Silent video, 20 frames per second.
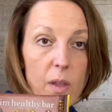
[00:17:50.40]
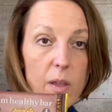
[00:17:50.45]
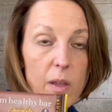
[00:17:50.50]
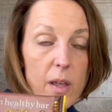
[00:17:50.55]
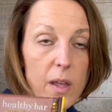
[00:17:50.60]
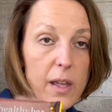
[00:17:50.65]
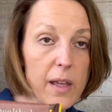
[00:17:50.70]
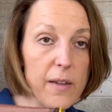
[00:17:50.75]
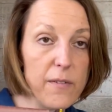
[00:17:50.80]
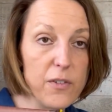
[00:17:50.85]

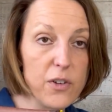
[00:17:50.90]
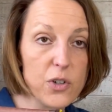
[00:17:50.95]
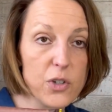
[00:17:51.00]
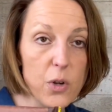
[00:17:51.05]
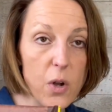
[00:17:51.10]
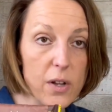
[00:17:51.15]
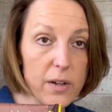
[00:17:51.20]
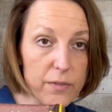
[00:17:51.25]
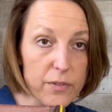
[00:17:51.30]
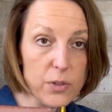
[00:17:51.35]
if you're
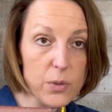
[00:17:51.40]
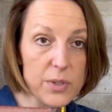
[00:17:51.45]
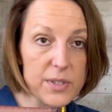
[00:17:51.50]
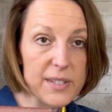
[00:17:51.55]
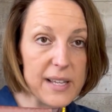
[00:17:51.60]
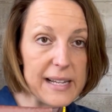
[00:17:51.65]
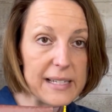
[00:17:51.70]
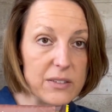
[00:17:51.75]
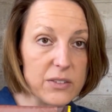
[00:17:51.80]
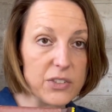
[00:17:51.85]
on a fuel
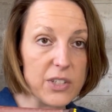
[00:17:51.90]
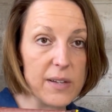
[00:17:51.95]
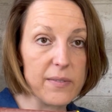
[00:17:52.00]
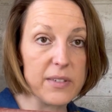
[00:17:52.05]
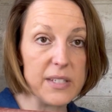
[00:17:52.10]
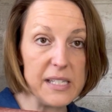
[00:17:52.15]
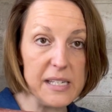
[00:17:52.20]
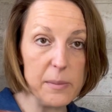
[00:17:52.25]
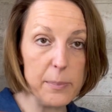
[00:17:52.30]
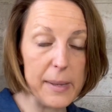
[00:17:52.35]
cycle and you have a
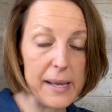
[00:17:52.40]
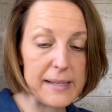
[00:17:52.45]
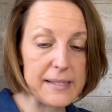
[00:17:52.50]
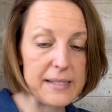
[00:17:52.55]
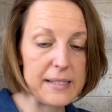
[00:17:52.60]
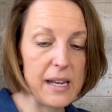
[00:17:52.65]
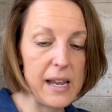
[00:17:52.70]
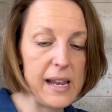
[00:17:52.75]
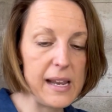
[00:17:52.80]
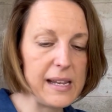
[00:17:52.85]
deep S
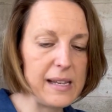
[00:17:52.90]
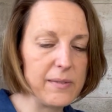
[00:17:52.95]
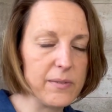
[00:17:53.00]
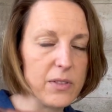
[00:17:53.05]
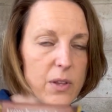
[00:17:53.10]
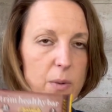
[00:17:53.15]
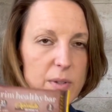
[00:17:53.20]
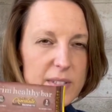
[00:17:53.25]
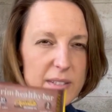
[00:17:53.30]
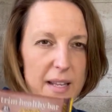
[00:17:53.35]
day, even
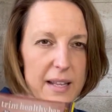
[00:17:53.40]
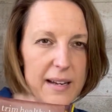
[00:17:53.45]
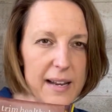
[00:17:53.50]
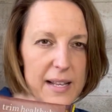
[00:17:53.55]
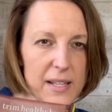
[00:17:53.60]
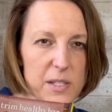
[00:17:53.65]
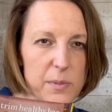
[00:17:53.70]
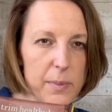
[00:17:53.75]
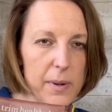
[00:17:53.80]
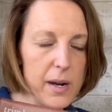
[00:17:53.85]
though it's not an
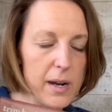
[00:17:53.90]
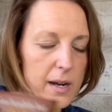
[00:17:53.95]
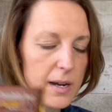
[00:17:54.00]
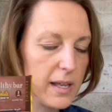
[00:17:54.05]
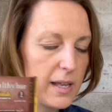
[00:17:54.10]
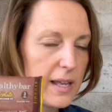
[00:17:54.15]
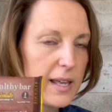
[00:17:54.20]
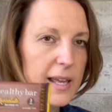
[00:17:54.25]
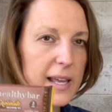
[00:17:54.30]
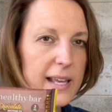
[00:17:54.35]
S bar,
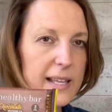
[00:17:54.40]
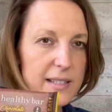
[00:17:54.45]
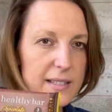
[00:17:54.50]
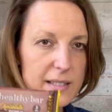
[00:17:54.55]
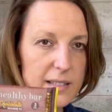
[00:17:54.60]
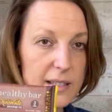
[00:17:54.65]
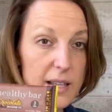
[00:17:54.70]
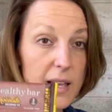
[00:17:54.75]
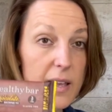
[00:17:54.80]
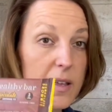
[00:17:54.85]

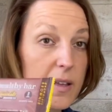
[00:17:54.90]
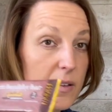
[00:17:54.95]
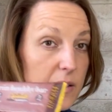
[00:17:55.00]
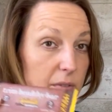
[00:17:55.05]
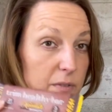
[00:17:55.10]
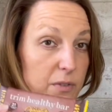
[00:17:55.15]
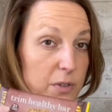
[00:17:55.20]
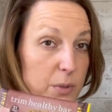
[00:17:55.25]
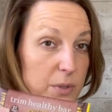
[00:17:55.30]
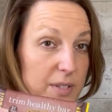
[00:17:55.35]
it's
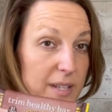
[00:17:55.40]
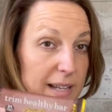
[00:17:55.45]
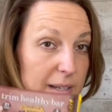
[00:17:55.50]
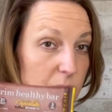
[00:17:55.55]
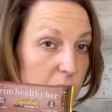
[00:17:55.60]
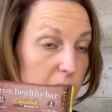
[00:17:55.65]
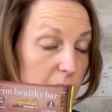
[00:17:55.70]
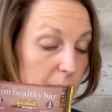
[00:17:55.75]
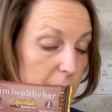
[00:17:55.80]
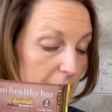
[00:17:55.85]
fuel
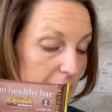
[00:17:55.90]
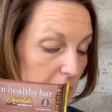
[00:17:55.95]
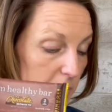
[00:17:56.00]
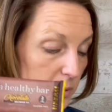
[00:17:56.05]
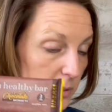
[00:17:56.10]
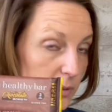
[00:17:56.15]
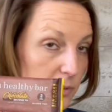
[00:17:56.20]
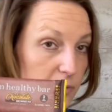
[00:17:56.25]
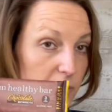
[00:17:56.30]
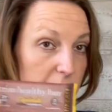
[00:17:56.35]
cycle
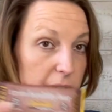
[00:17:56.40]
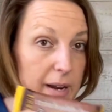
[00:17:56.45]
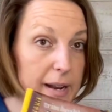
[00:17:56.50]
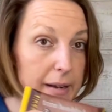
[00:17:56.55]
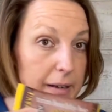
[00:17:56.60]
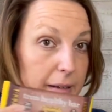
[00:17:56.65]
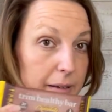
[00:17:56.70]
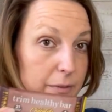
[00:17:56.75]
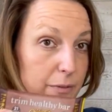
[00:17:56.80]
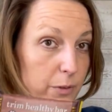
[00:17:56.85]
compatible for
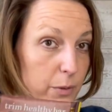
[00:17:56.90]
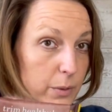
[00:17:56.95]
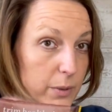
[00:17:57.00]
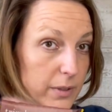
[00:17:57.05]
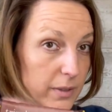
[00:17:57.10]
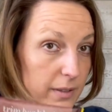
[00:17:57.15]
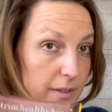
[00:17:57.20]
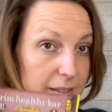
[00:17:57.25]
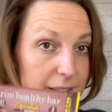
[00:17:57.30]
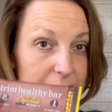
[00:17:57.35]
any
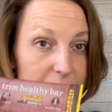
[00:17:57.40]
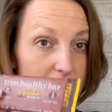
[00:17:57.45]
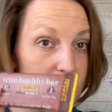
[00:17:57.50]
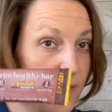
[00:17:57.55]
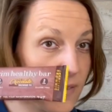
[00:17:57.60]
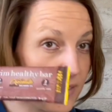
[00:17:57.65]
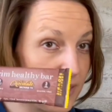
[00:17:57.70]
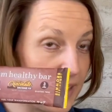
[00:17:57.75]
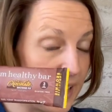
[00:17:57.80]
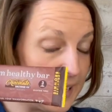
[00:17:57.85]
fuel. So
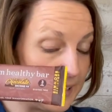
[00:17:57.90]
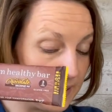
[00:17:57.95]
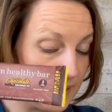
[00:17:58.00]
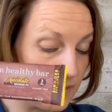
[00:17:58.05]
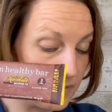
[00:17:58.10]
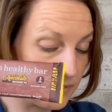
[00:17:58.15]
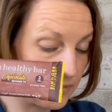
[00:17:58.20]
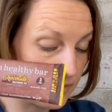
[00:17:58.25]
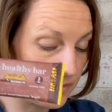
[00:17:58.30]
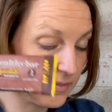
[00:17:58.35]
I
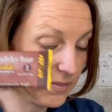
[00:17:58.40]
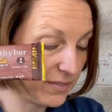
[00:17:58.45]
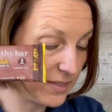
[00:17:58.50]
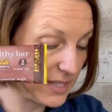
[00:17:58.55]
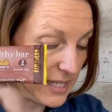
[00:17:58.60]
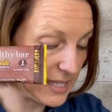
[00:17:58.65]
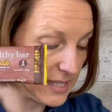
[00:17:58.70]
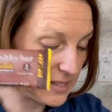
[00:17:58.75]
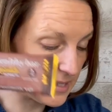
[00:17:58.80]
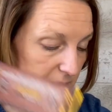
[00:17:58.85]
love
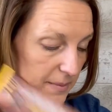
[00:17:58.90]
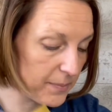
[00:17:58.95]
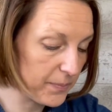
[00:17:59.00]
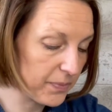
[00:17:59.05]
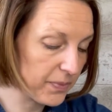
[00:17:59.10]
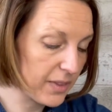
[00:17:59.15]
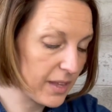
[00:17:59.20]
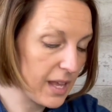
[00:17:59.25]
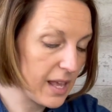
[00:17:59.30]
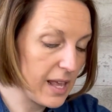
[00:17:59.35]
these.
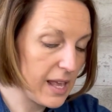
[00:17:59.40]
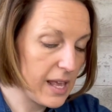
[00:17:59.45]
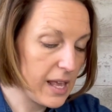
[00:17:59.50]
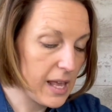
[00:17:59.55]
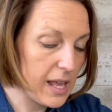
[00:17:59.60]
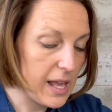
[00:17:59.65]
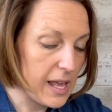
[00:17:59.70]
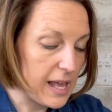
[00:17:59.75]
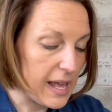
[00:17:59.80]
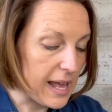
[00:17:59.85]

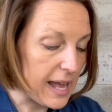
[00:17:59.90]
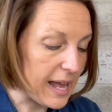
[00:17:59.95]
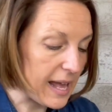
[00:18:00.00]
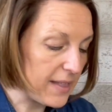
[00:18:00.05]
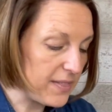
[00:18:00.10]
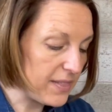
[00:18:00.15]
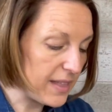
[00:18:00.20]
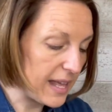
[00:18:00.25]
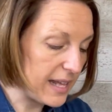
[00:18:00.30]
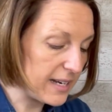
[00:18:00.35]

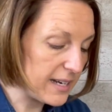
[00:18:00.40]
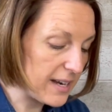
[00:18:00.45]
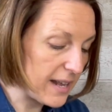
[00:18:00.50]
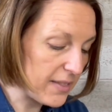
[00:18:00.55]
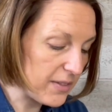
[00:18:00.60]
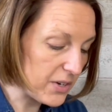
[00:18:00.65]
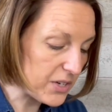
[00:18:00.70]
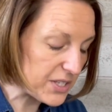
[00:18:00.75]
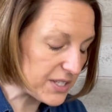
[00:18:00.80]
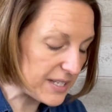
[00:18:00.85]
And then
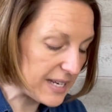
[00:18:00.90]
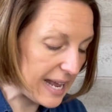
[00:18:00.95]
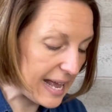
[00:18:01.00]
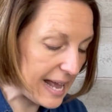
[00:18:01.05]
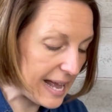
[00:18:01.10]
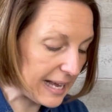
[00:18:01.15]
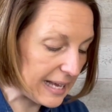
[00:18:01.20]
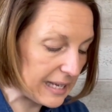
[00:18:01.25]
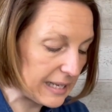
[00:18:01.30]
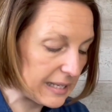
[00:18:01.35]
another
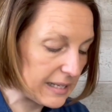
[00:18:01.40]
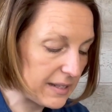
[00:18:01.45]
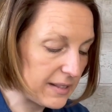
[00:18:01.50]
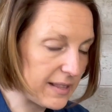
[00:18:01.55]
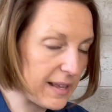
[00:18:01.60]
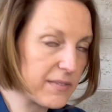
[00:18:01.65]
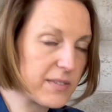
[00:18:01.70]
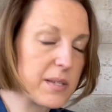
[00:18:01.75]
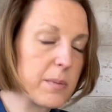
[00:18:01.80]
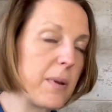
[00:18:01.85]
snack, they
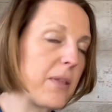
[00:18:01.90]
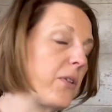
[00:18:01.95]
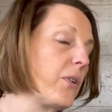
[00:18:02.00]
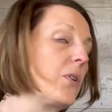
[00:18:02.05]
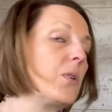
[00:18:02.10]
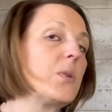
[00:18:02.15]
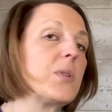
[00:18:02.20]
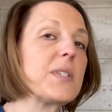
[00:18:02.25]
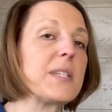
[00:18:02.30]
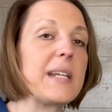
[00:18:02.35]
have some other
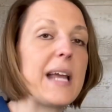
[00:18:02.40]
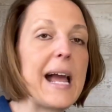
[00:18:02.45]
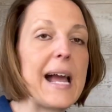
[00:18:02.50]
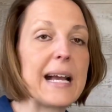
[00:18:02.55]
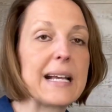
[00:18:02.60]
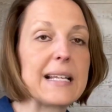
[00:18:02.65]
new snacks.